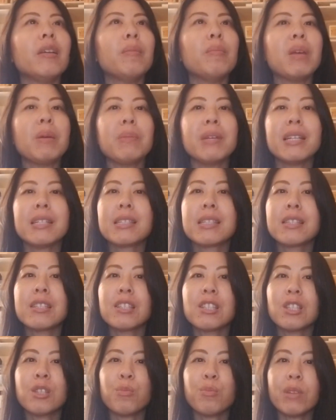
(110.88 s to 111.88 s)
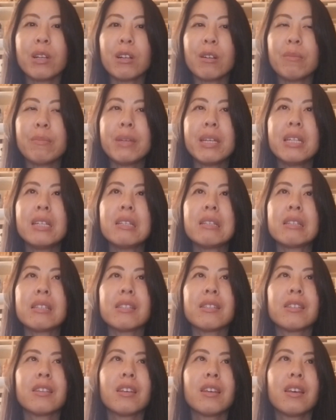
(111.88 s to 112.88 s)
maybe it's the
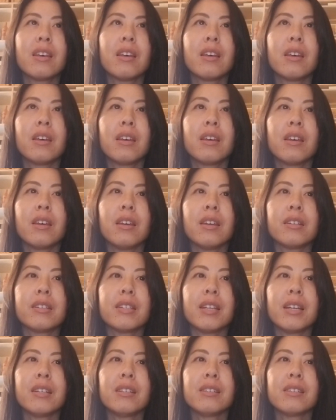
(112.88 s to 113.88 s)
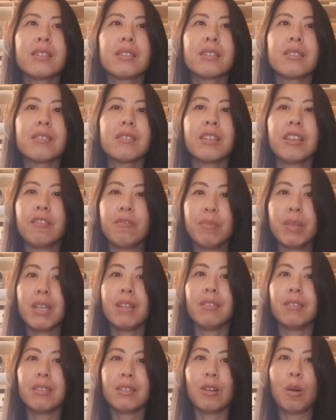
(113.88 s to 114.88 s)
spearmint. It does give me a
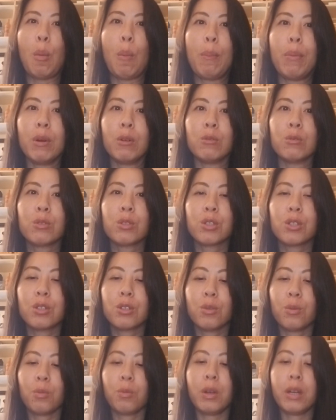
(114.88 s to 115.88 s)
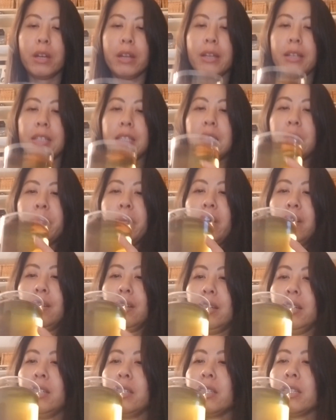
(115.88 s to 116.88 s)
little boost when I smell
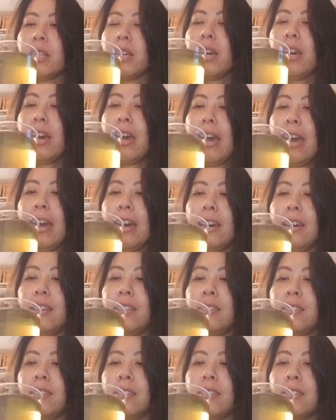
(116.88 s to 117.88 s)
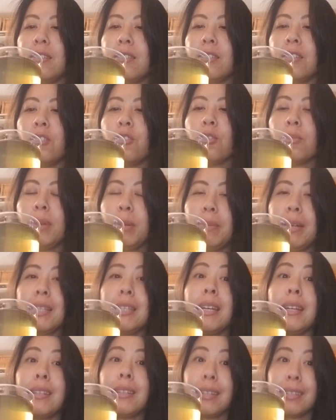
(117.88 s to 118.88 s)
it, and the yerba
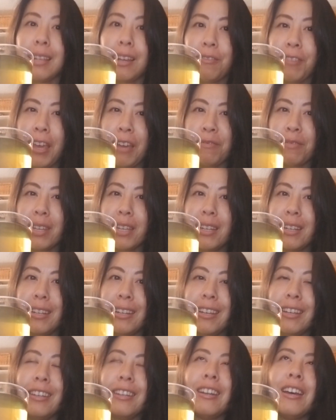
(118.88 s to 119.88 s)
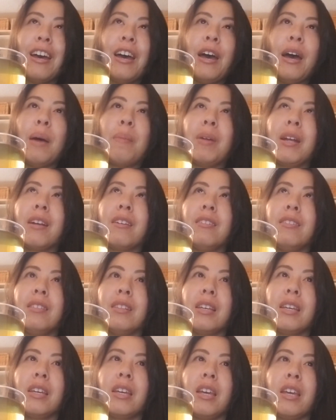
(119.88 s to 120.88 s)
mate does have caffeine in it.
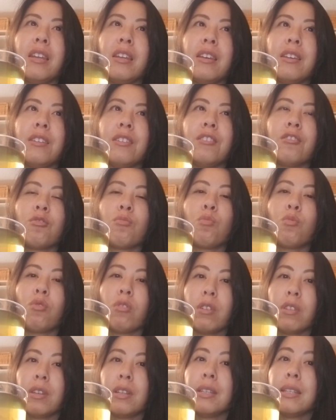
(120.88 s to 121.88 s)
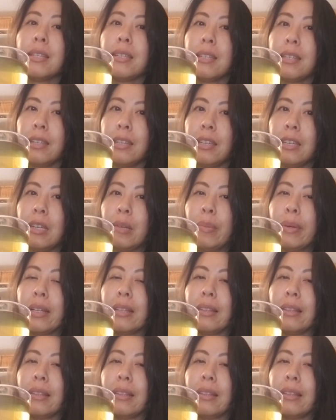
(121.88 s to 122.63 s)
Apparently it is more than tea but